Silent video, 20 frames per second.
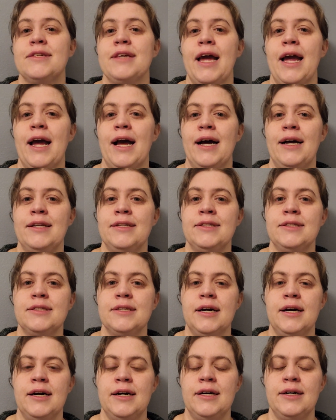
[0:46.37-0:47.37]
and
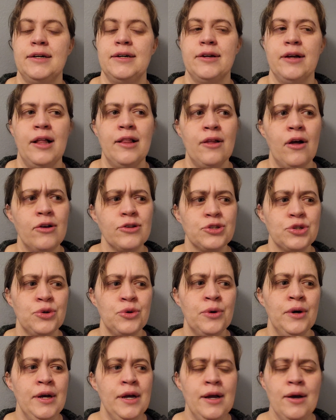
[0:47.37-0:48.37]

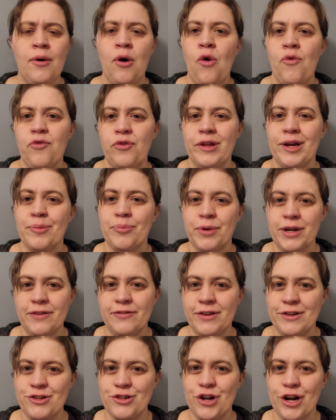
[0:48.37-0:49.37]
also hopefully a brief
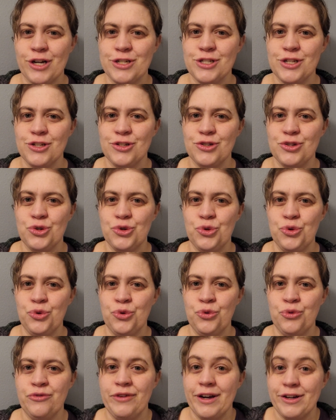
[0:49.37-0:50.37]
introduction
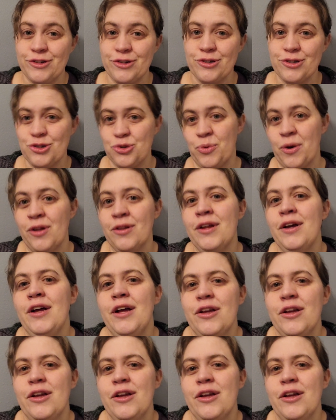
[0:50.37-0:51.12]
to vectors as well.